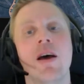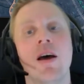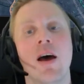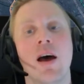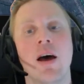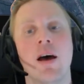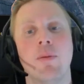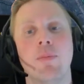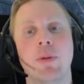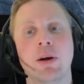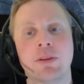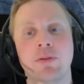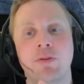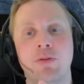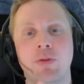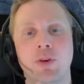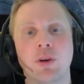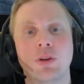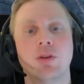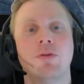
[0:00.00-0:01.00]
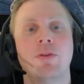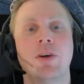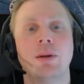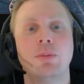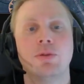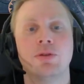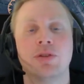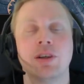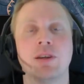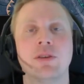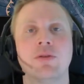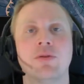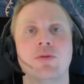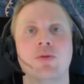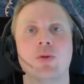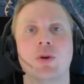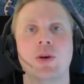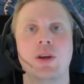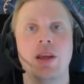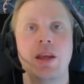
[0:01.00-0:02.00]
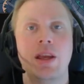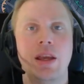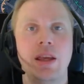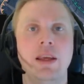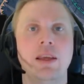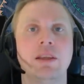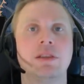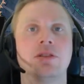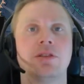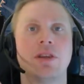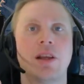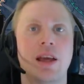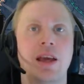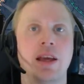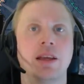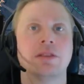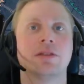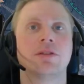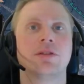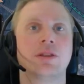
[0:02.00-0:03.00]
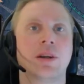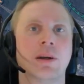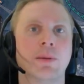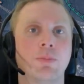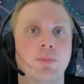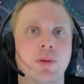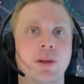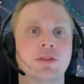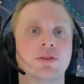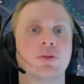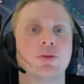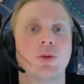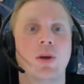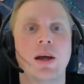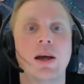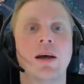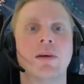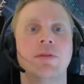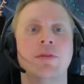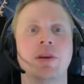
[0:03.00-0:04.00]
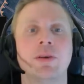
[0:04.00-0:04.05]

but 35% for each extra plus you have.